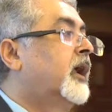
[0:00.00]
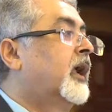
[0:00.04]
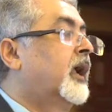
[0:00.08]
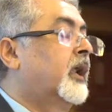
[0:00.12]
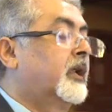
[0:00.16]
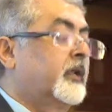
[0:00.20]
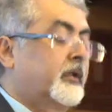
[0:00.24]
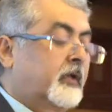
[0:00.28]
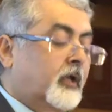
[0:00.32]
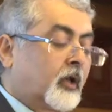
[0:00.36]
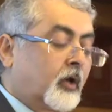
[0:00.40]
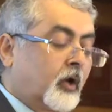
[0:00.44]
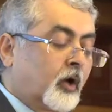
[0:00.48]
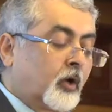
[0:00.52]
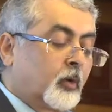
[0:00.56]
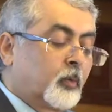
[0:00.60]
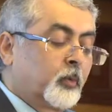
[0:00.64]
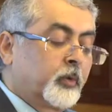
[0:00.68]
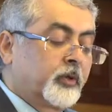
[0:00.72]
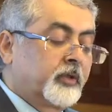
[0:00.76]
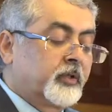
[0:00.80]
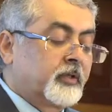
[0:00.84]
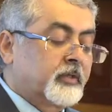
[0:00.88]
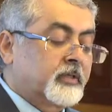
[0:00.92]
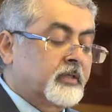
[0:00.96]
And along
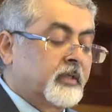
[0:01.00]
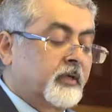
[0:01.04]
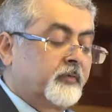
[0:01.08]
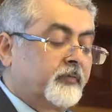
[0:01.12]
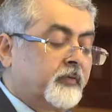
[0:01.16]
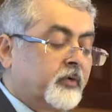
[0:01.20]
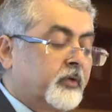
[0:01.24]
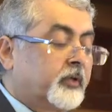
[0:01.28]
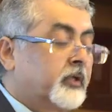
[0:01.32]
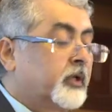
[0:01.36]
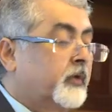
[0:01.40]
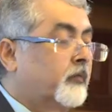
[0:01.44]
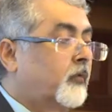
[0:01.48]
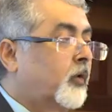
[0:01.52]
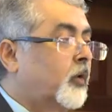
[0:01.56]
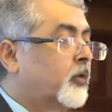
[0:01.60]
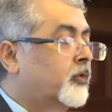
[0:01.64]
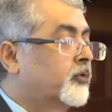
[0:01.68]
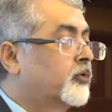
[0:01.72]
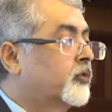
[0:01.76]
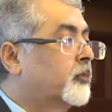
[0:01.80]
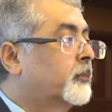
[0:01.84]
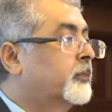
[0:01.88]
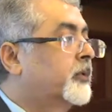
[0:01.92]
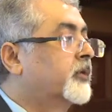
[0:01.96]
with this, therefore, they have
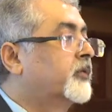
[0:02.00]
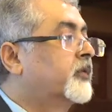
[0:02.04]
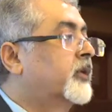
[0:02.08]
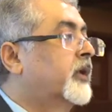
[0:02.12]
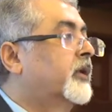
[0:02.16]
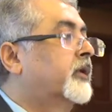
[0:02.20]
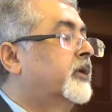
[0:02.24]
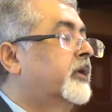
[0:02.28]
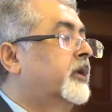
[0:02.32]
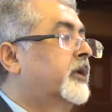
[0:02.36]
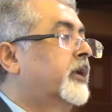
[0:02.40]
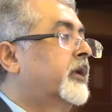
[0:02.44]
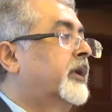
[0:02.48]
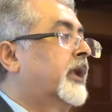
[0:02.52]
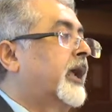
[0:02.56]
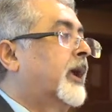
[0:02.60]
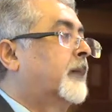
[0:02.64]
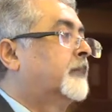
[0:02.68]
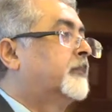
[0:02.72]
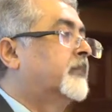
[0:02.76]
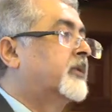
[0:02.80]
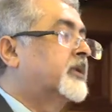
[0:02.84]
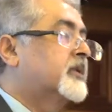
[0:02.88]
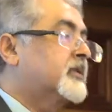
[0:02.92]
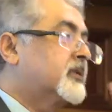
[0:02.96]
also presented an
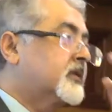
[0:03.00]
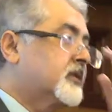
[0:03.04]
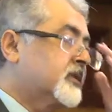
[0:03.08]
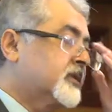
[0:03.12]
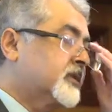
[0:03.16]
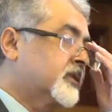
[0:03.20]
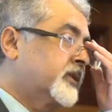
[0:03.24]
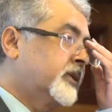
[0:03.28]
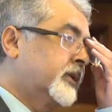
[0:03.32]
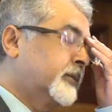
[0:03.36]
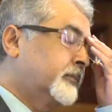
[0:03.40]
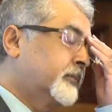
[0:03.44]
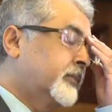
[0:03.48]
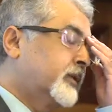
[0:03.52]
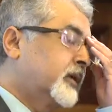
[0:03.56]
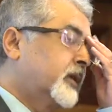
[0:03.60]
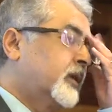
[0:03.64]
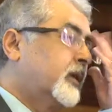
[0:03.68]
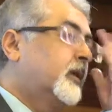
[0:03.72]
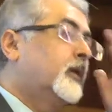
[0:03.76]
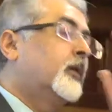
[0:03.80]
amnesty scheme